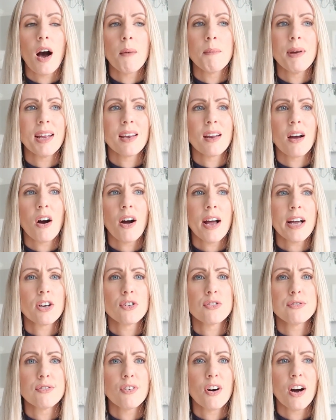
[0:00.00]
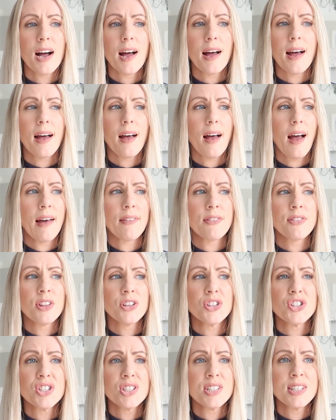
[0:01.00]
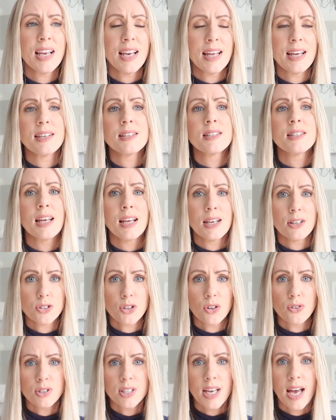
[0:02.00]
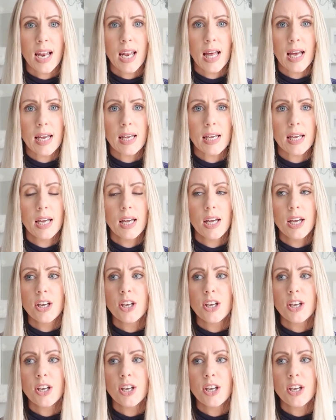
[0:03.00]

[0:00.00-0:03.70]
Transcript: I mean, I cry at the silliest things on telly.